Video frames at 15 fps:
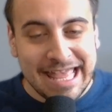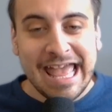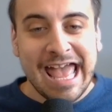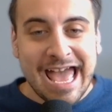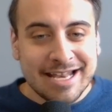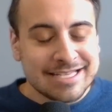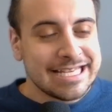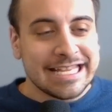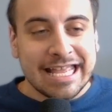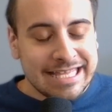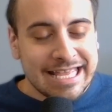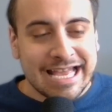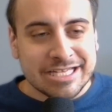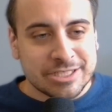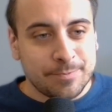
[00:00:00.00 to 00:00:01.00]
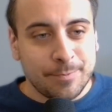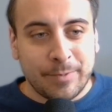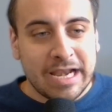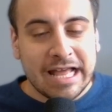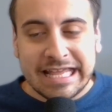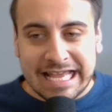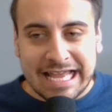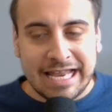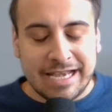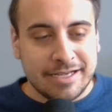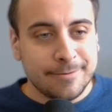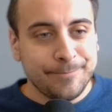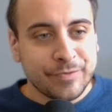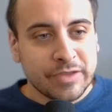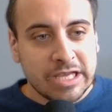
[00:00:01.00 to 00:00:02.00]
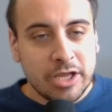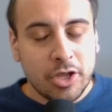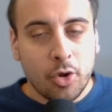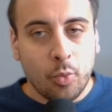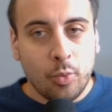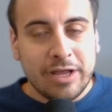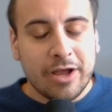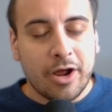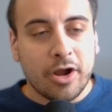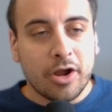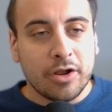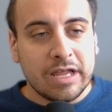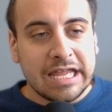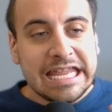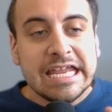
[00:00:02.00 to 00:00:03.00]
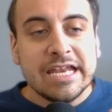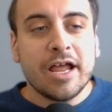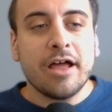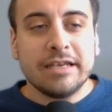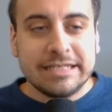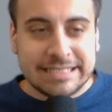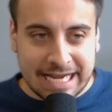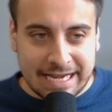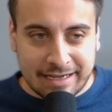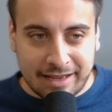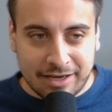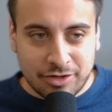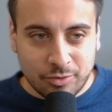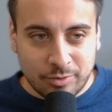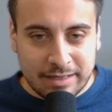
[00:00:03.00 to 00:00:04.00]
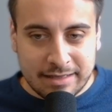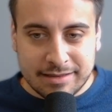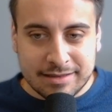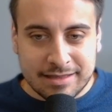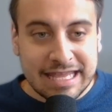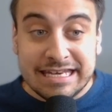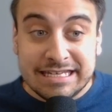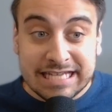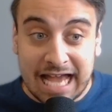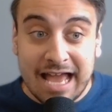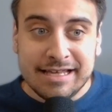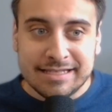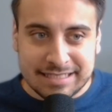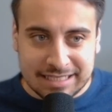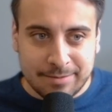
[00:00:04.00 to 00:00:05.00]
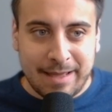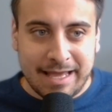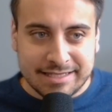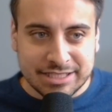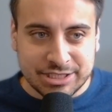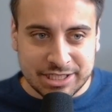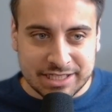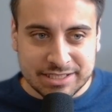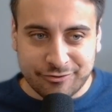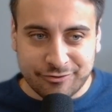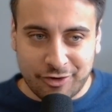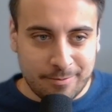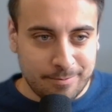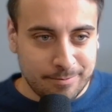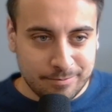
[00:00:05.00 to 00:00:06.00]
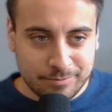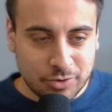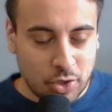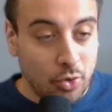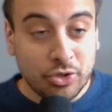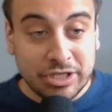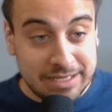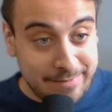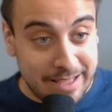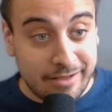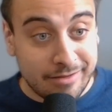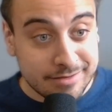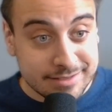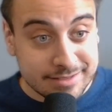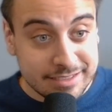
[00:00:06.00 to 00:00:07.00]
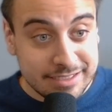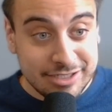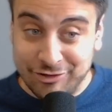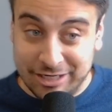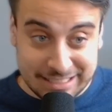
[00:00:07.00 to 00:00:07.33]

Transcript: And it's like, yes, but again, we are inundated with enticing messages from cold emails, right?